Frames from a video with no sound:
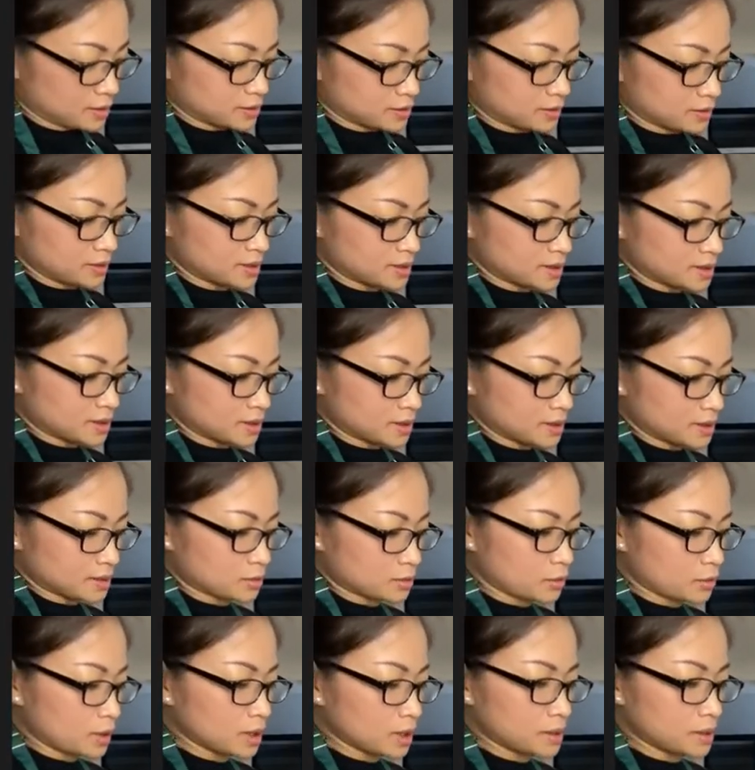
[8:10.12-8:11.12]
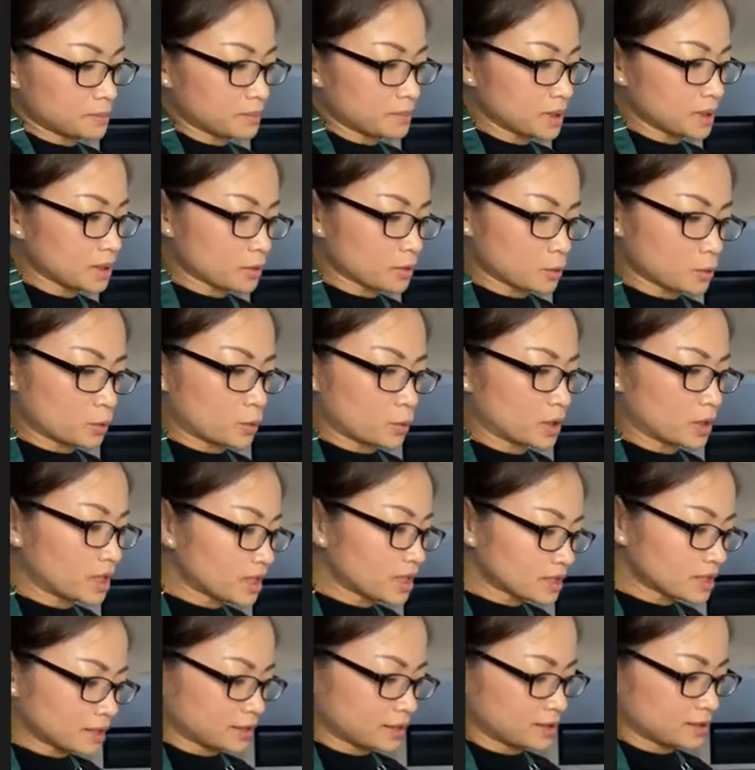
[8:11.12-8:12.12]
So it's uh, quite a bit of
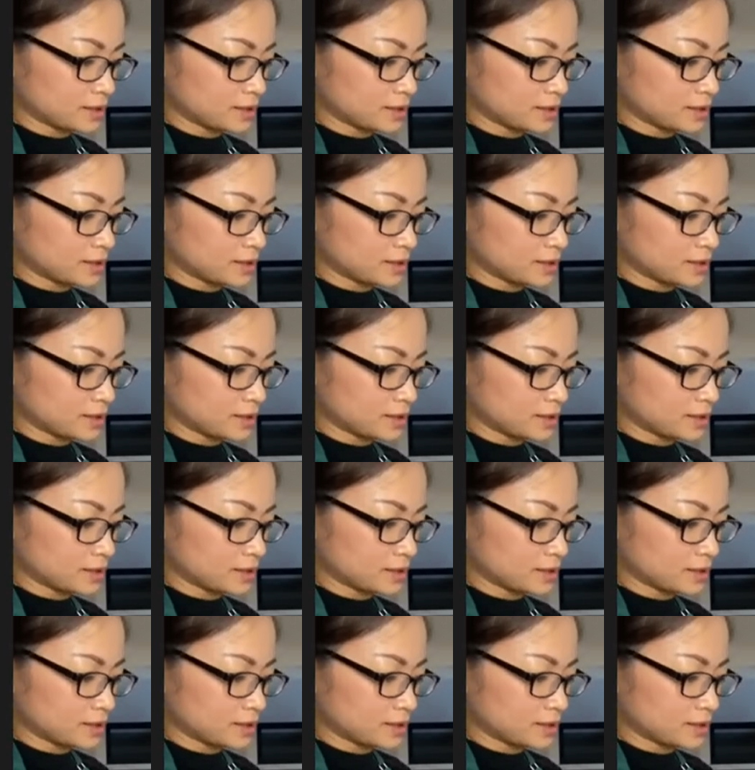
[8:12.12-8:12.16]
work.